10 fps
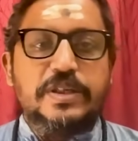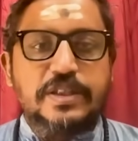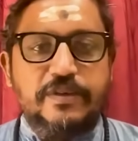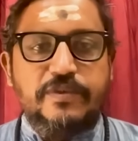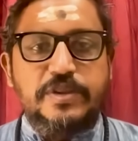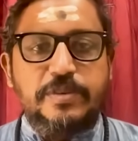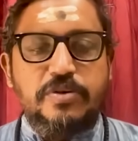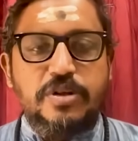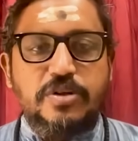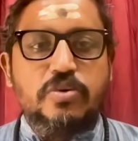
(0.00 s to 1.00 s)
There's a difference
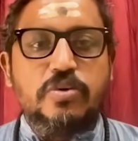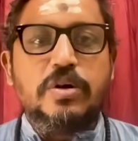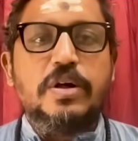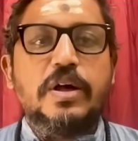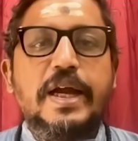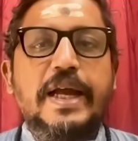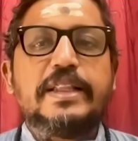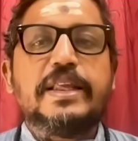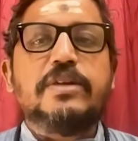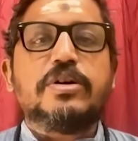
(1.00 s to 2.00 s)
between the two,
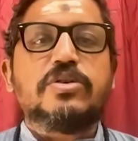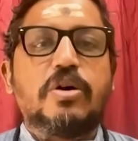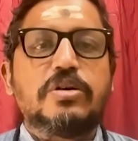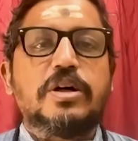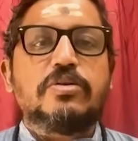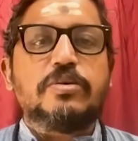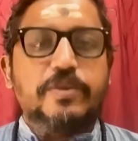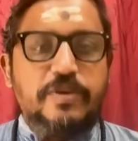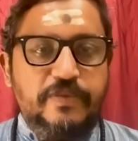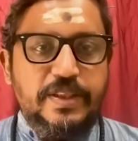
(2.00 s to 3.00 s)
and then you are taught how to
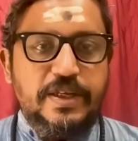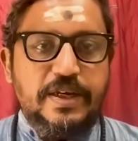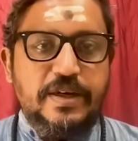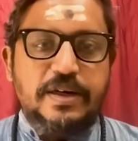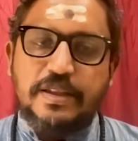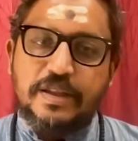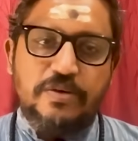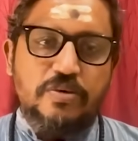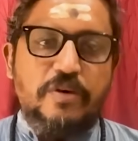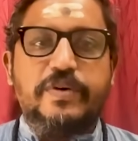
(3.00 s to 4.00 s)
purify the Karan, and
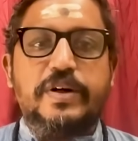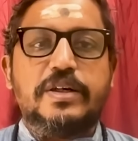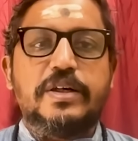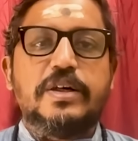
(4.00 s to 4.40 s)
then you offer it.